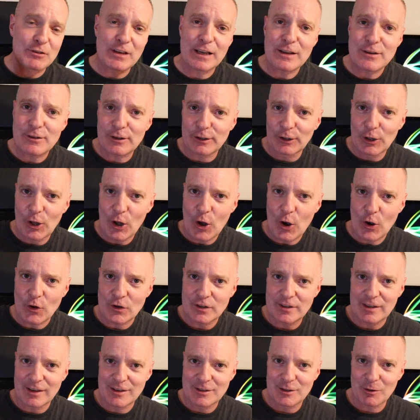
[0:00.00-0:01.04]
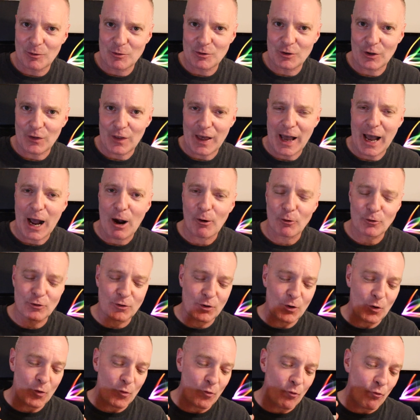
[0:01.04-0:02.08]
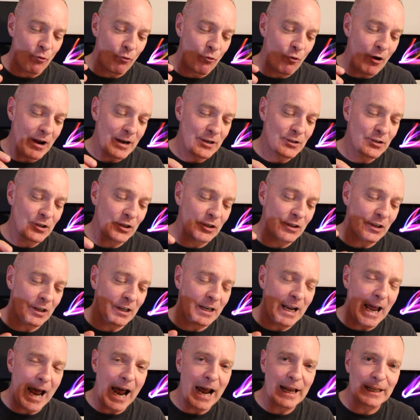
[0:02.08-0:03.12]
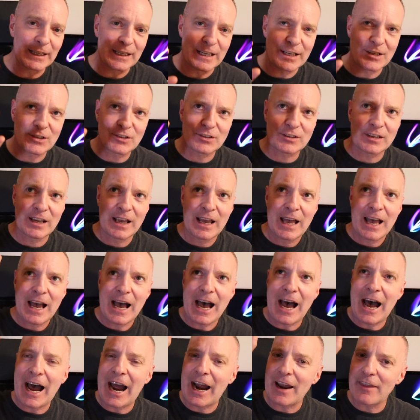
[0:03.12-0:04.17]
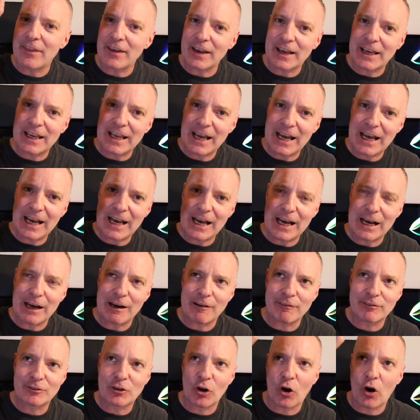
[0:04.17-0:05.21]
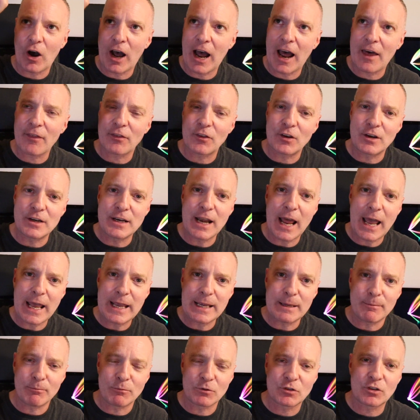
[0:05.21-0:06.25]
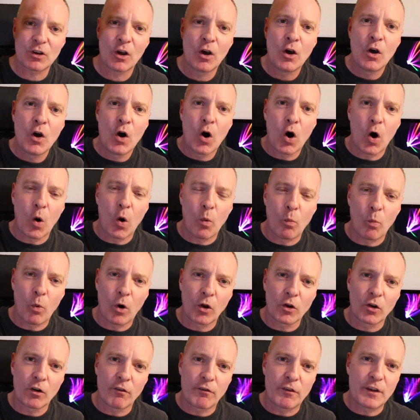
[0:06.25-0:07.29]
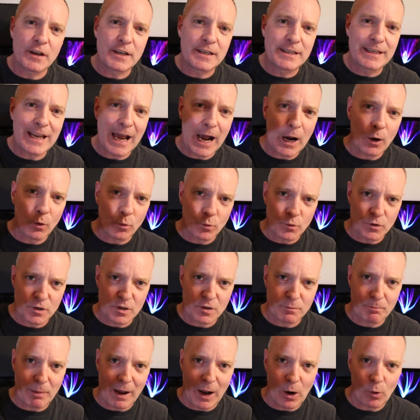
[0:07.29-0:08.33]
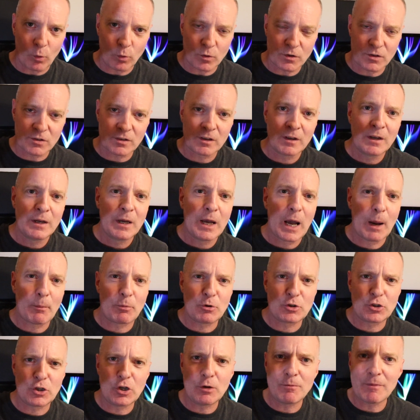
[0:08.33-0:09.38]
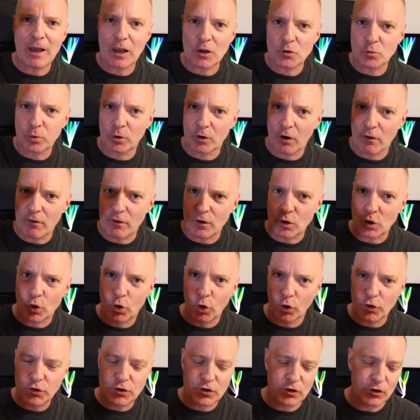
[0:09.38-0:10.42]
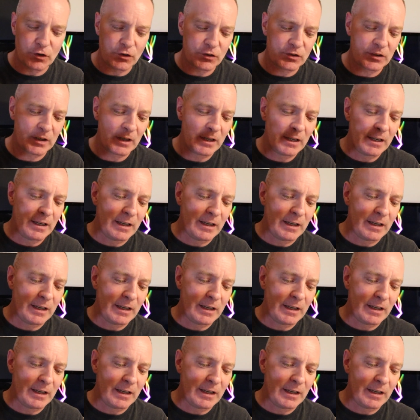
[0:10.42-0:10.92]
since learned, since I was at the house, that Richard and Alice either carved or had the names on one of the downspouts. I presume that's one of the gutters.